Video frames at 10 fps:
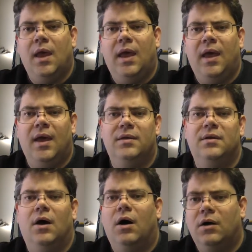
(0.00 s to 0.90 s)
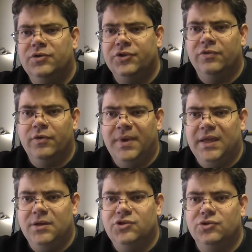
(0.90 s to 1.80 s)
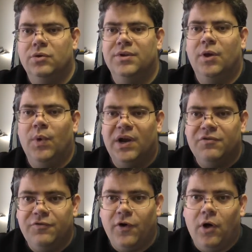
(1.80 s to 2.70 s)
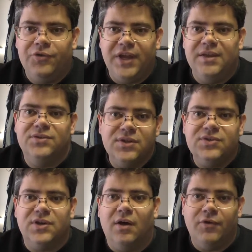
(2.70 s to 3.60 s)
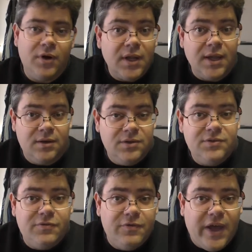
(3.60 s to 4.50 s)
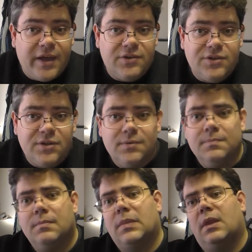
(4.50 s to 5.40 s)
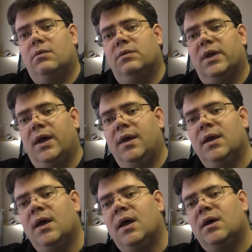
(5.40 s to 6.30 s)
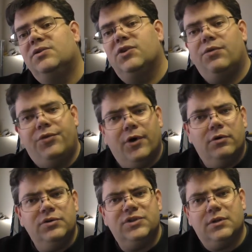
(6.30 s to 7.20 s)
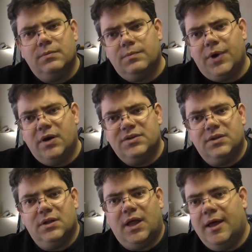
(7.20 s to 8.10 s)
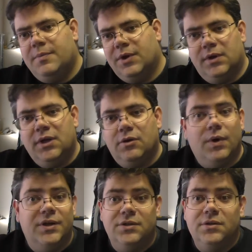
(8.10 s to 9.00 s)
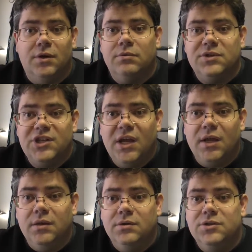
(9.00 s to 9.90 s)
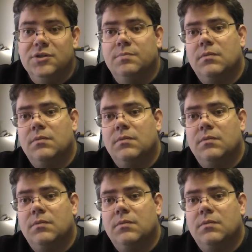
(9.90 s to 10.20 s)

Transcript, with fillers: And also for making sure that when a fault is discovered, it is fixed. Okay, so those parts of the liability equation don't change.